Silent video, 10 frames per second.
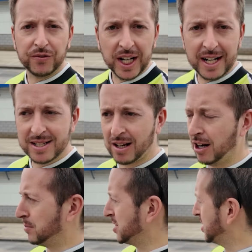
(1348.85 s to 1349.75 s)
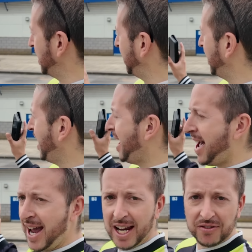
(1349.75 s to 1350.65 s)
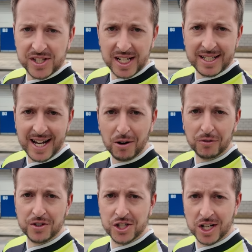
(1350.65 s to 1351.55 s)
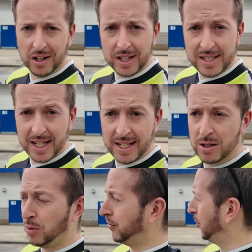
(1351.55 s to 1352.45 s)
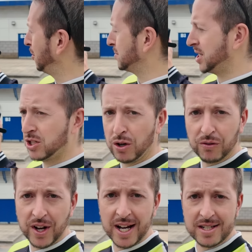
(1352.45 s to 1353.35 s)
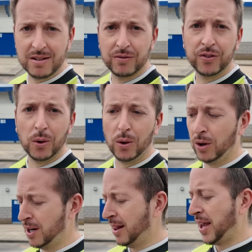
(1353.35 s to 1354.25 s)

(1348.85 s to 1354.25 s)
a Phoenix club. You see, AFC Telford United were formed in 2004